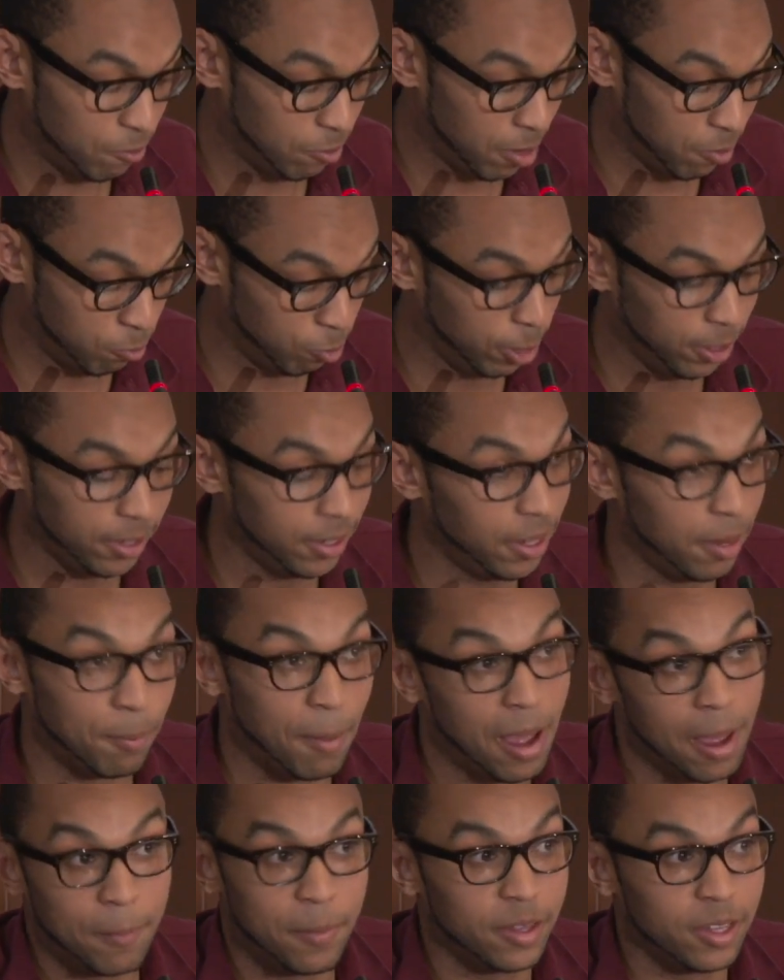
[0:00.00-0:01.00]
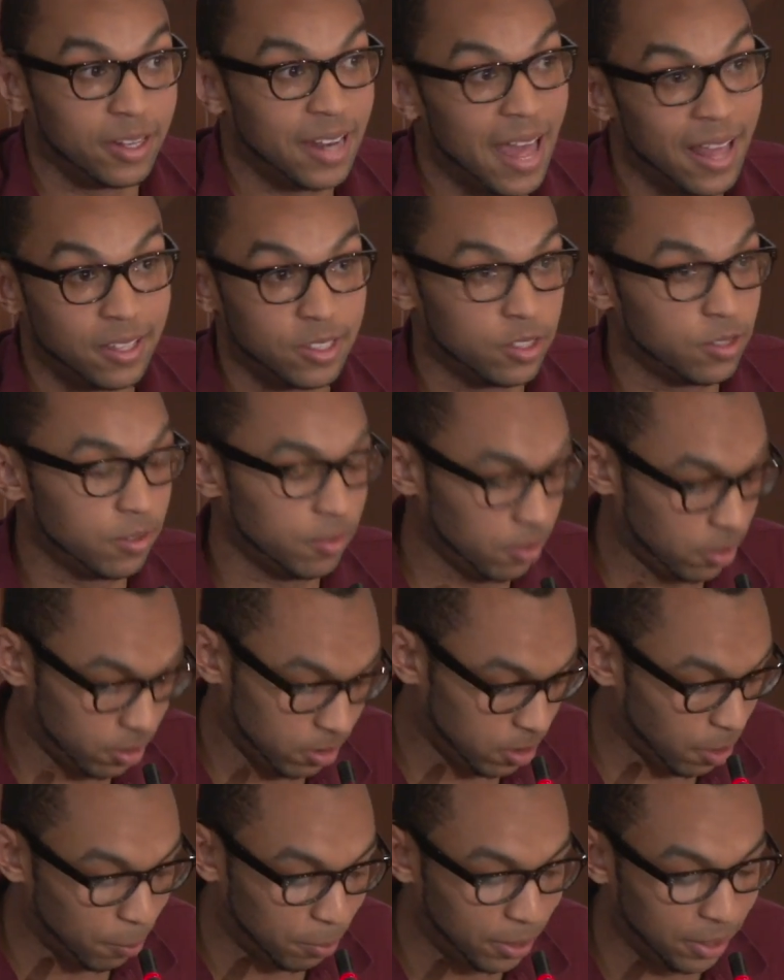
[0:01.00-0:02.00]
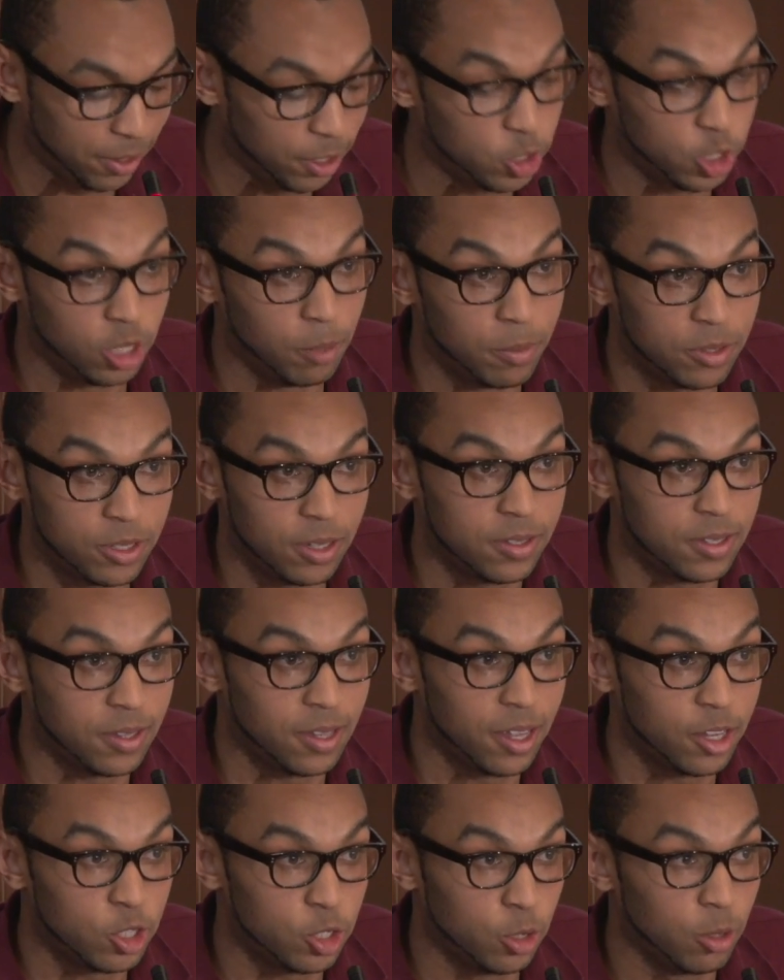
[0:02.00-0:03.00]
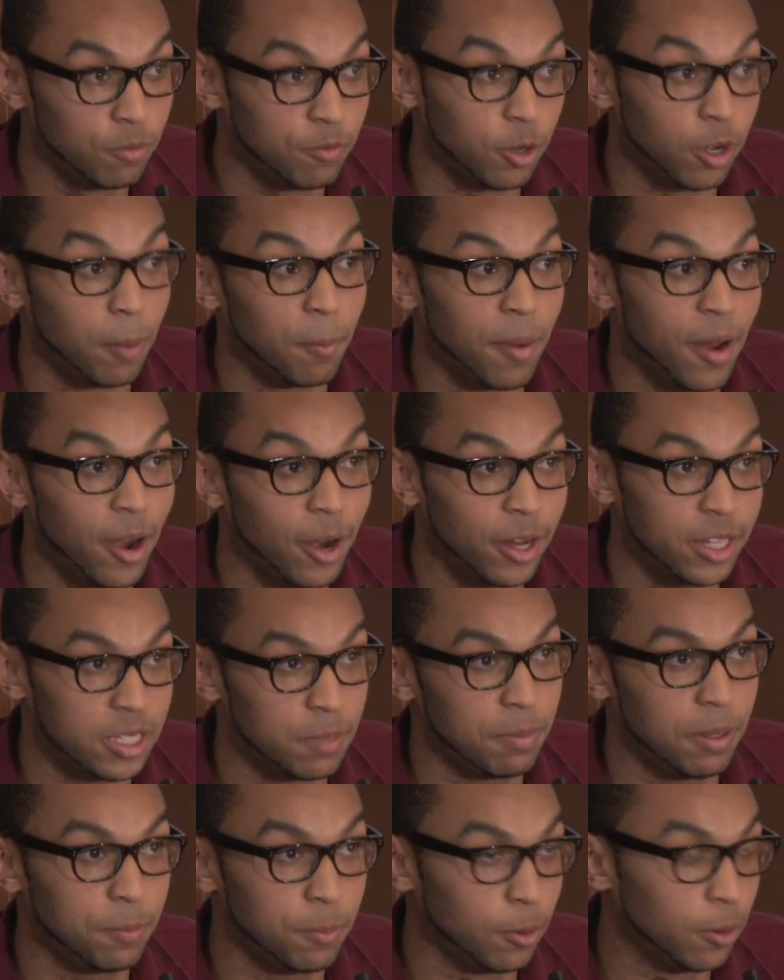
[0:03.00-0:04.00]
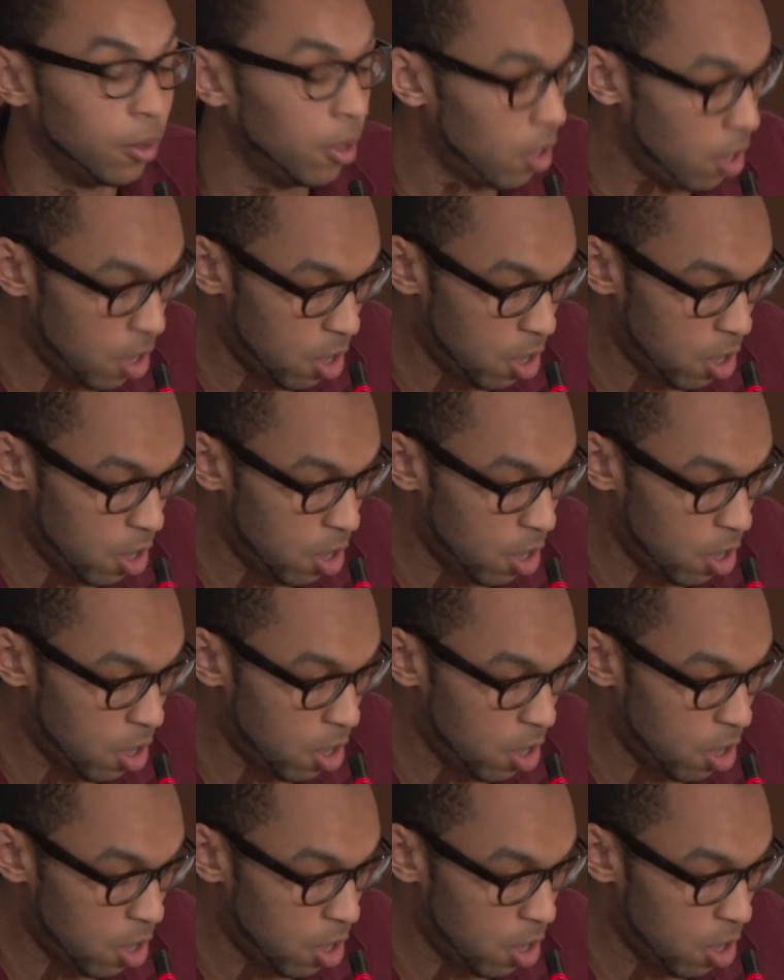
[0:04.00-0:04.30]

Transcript: really, in my opinion, adds complete legitimacy to the issue if you're comparing it to people